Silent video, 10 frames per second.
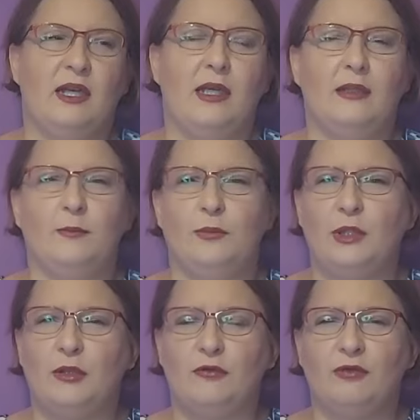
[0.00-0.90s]
I'm
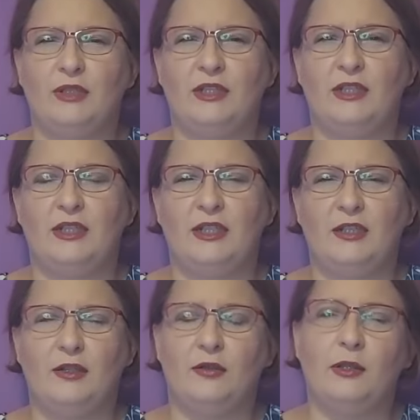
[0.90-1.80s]
not really keen
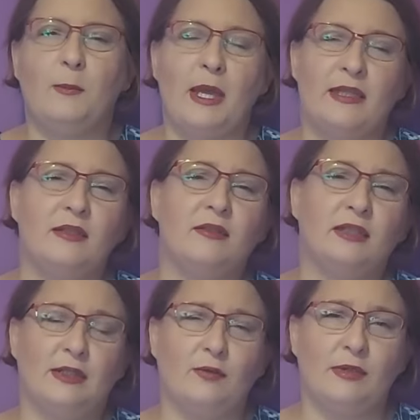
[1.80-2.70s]
on the method
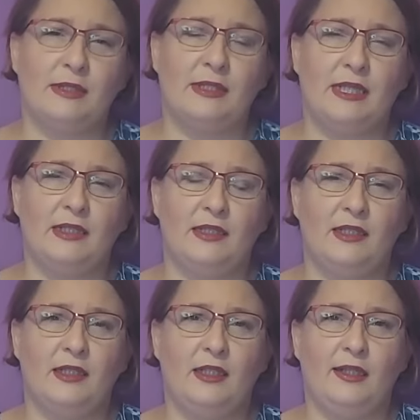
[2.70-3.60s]
that was done
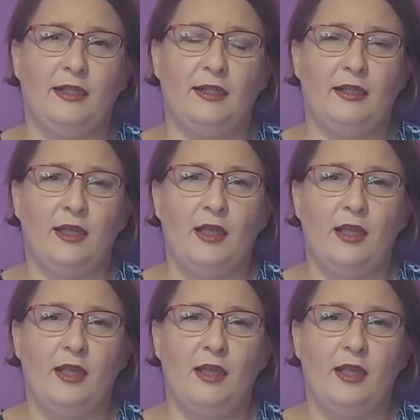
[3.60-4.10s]
in